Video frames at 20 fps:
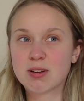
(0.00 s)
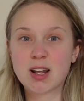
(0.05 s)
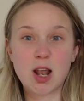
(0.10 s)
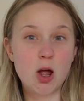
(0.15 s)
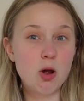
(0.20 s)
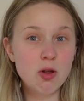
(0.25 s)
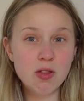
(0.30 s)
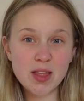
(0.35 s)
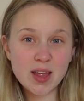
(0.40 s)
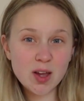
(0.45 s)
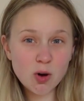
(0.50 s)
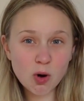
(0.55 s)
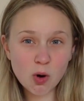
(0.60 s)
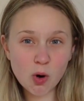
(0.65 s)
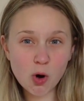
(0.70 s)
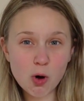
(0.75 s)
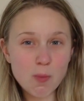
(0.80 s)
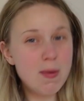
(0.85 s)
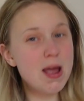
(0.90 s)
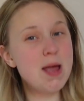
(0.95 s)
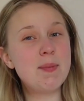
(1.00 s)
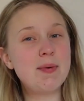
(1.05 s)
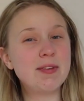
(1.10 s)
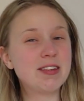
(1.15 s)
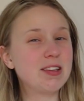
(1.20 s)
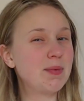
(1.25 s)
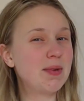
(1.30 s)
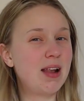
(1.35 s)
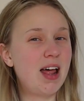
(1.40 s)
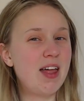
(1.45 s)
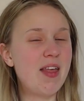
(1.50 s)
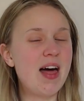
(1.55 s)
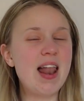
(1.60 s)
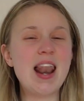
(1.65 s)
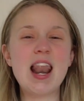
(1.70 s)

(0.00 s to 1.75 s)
clothing haul, maybe something like that.